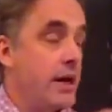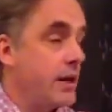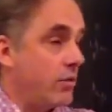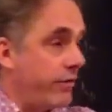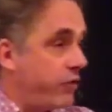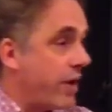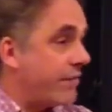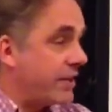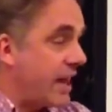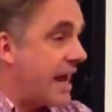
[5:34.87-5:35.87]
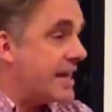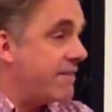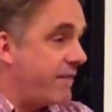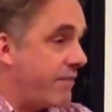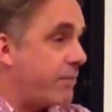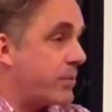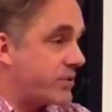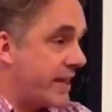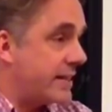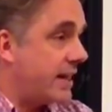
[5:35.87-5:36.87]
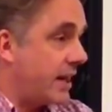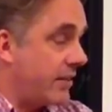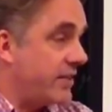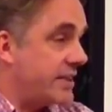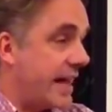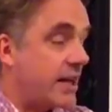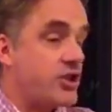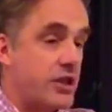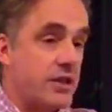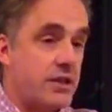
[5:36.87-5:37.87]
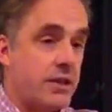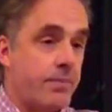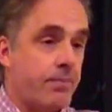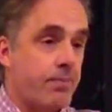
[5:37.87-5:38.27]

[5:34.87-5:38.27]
you know, if you're at the 95th percentile of intelligence,